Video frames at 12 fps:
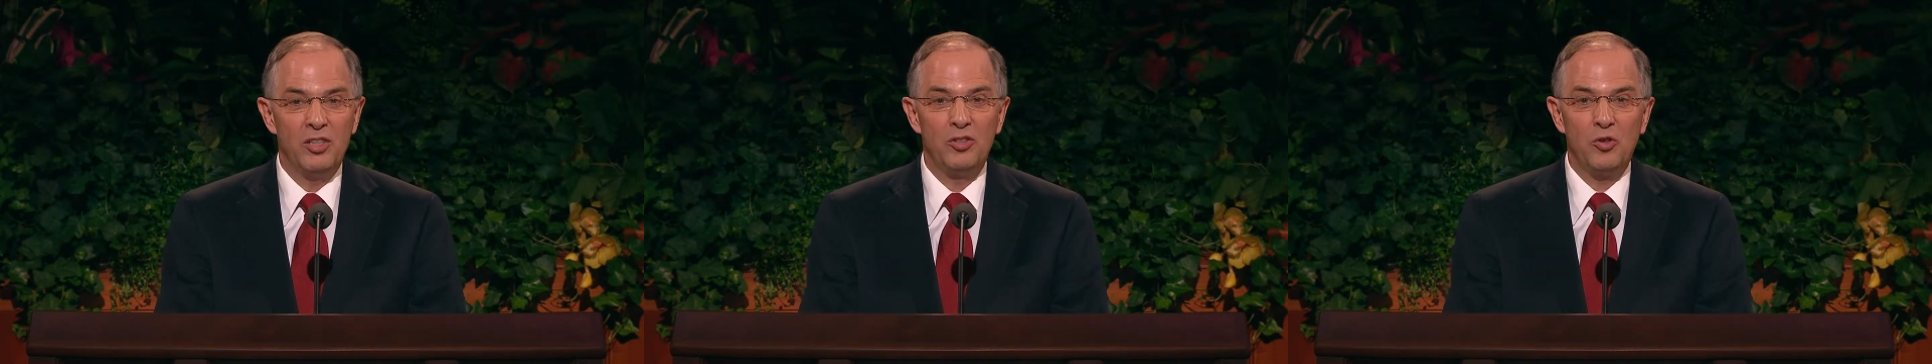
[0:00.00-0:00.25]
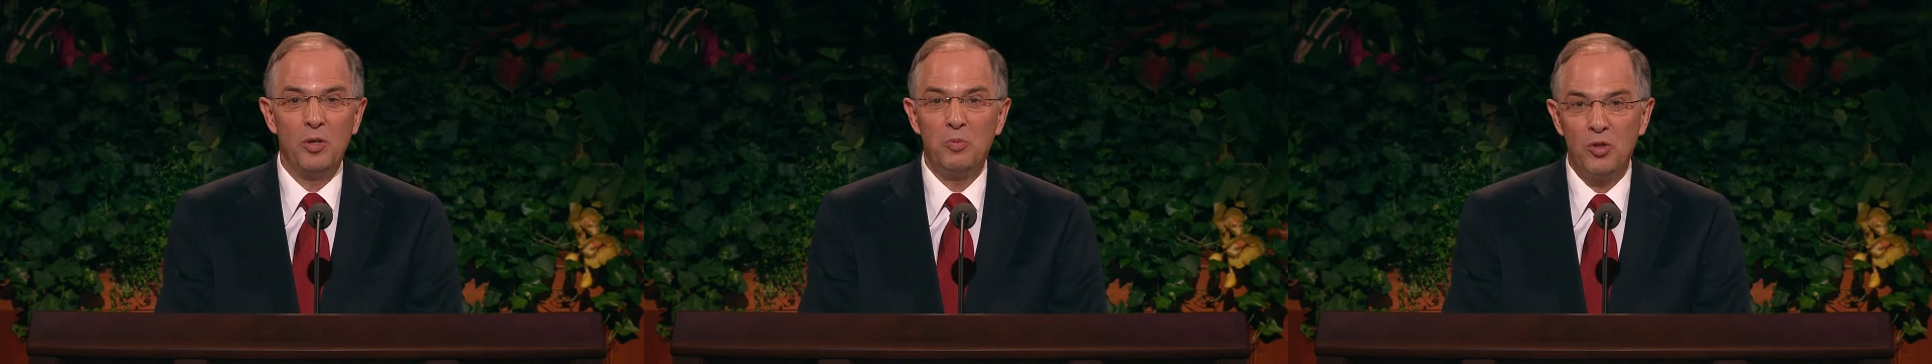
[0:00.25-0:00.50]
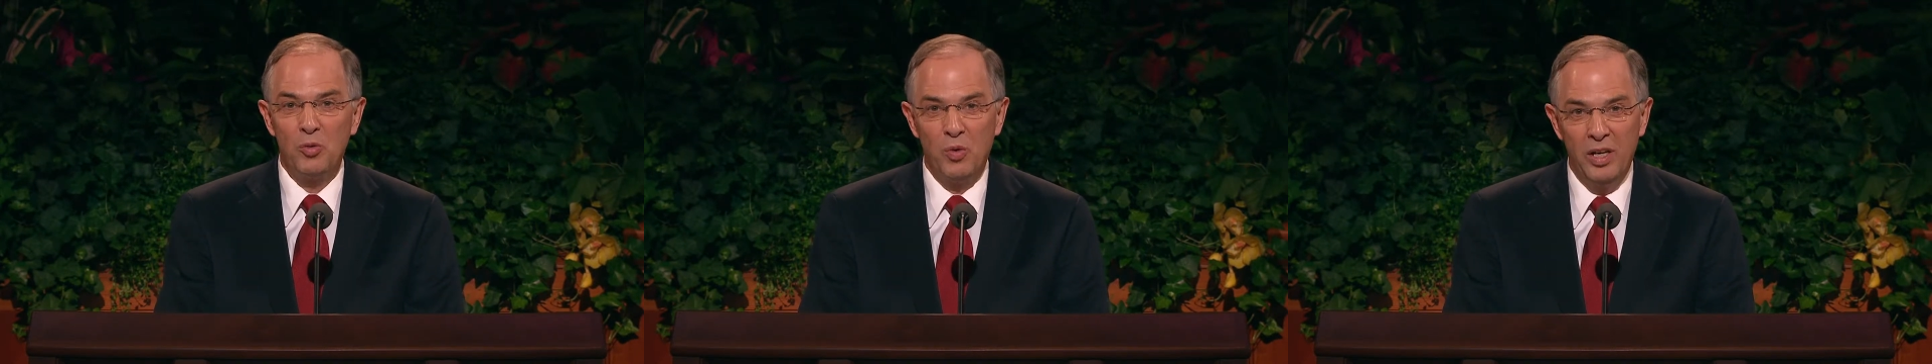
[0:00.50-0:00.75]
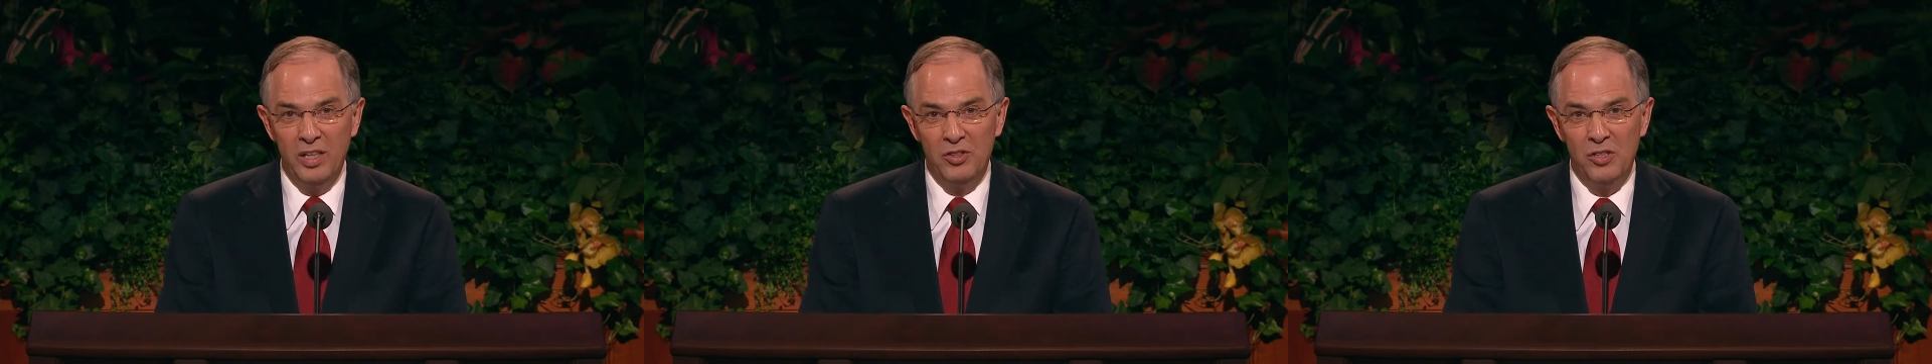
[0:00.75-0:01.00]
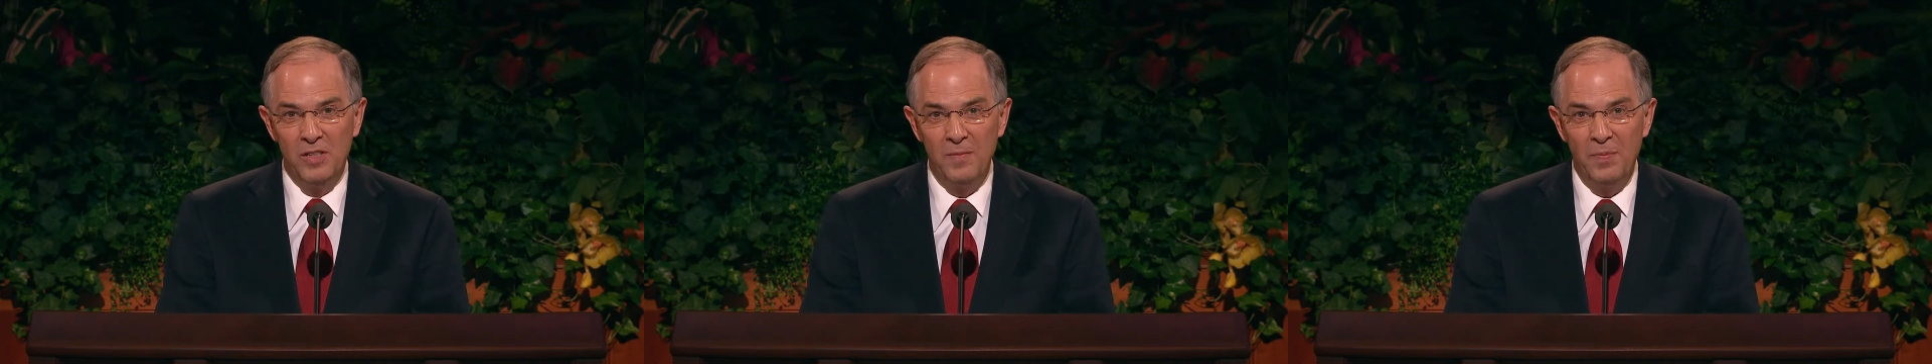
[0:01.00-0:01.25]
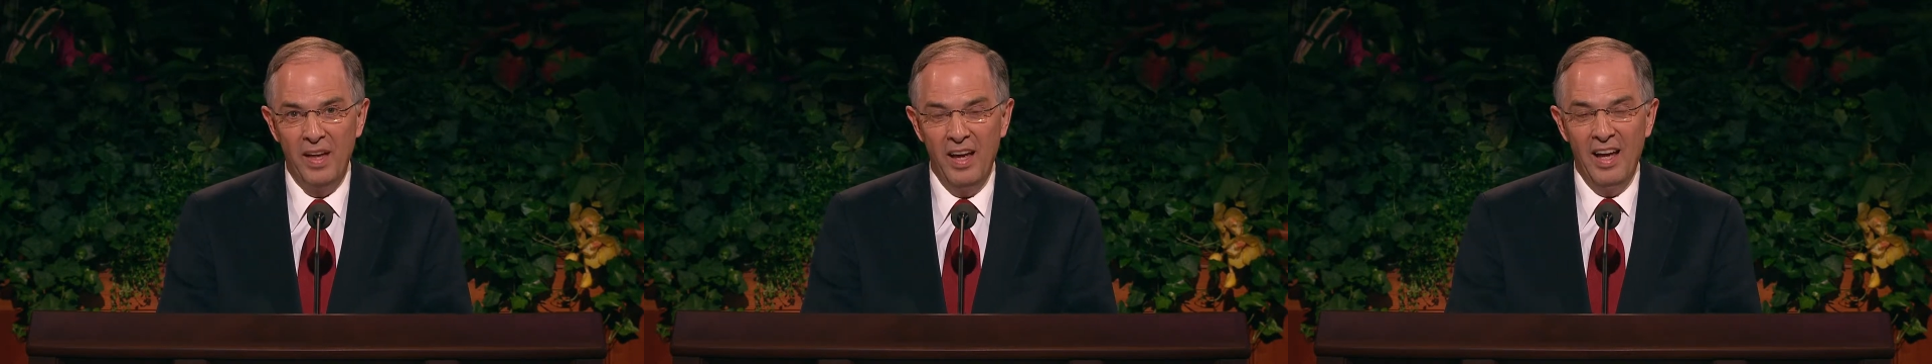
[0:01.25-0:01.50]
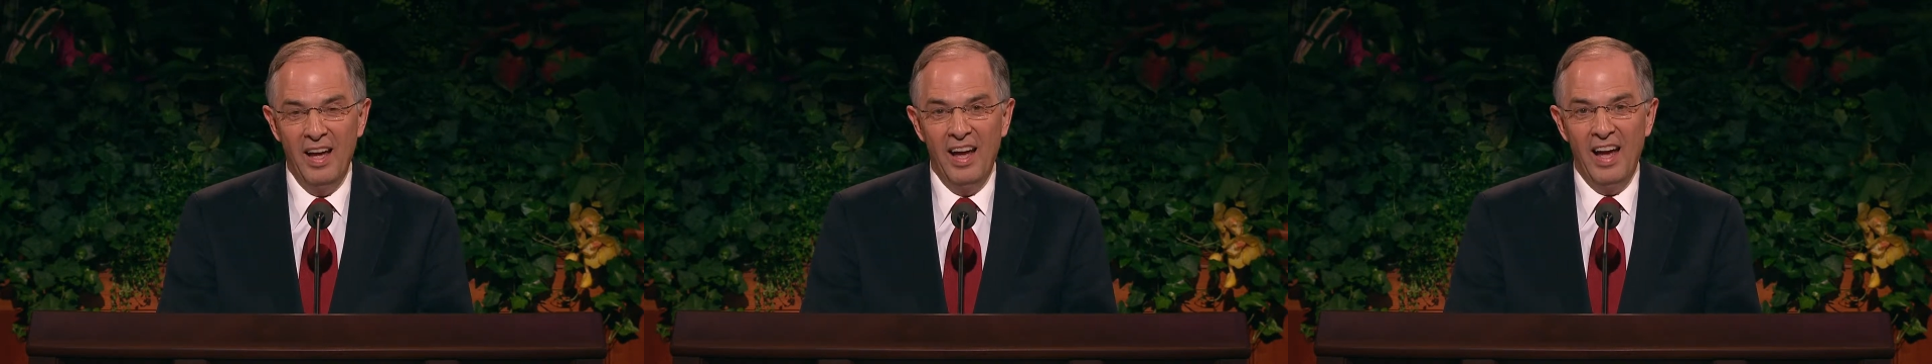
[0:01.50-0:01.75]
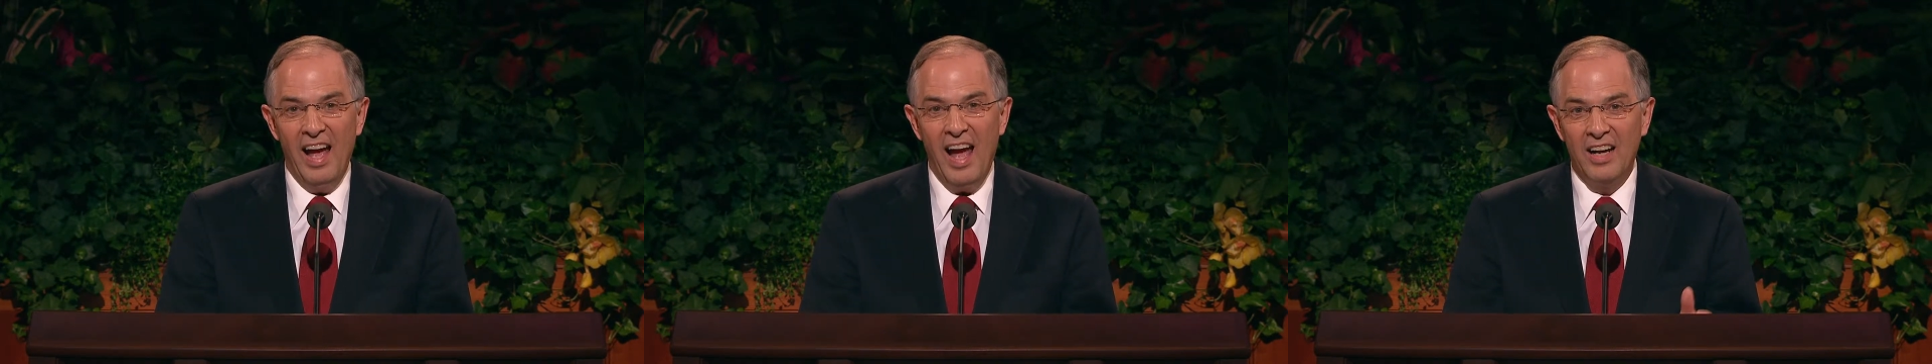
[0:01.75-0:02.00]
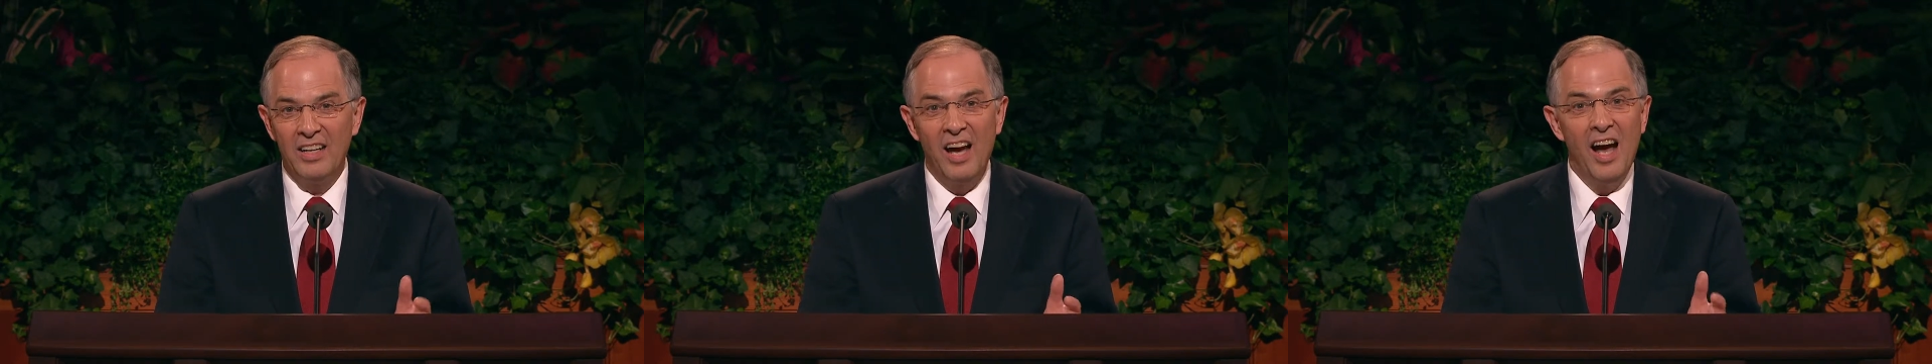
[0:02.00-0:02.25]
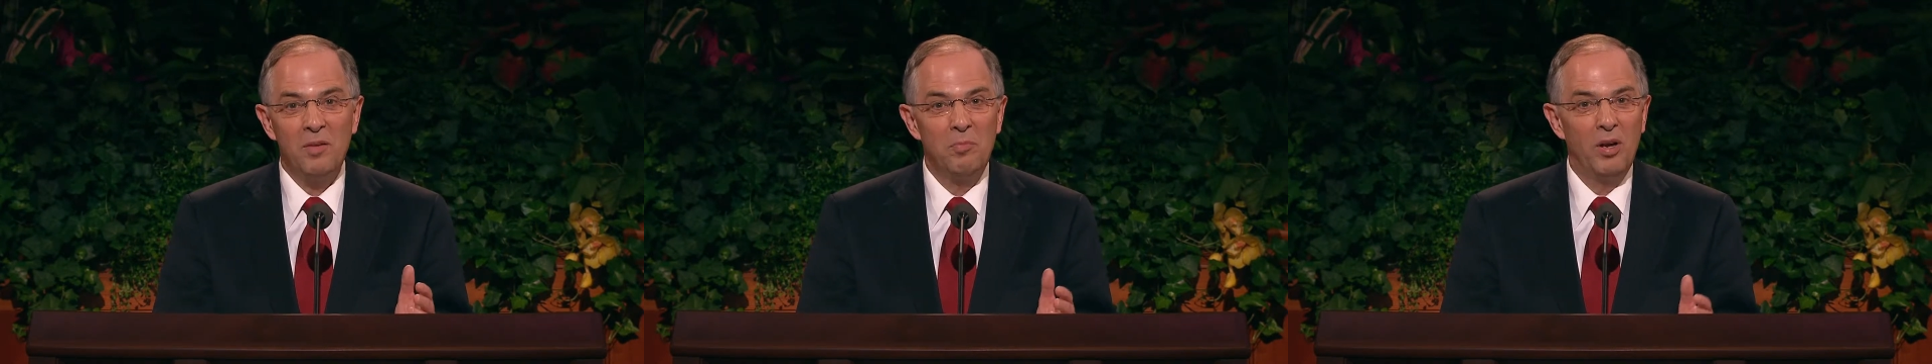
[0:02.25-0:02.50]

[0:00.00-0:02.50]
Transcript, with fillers: the scripture reads, And God